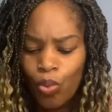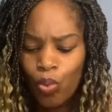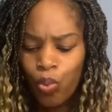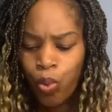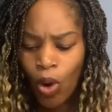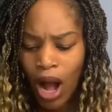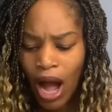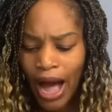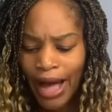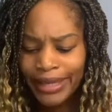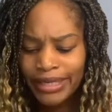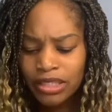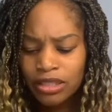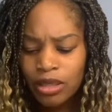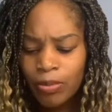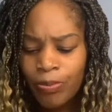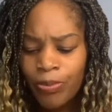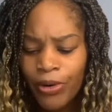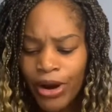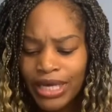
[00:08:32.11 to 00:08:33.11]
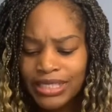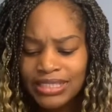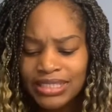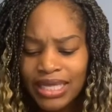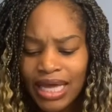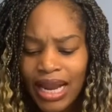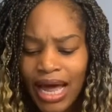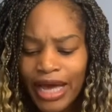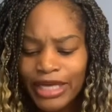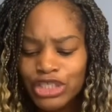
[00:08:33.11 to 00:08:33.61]
Why did the breast
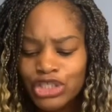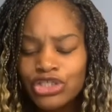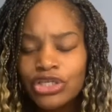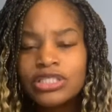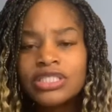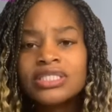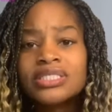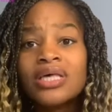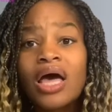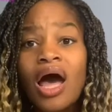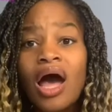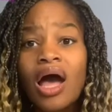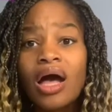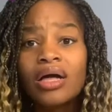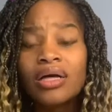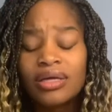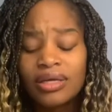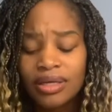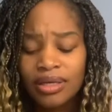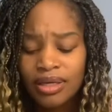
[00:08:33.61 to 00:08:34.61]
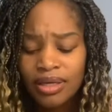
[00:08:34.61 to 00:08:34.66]
that I should suck?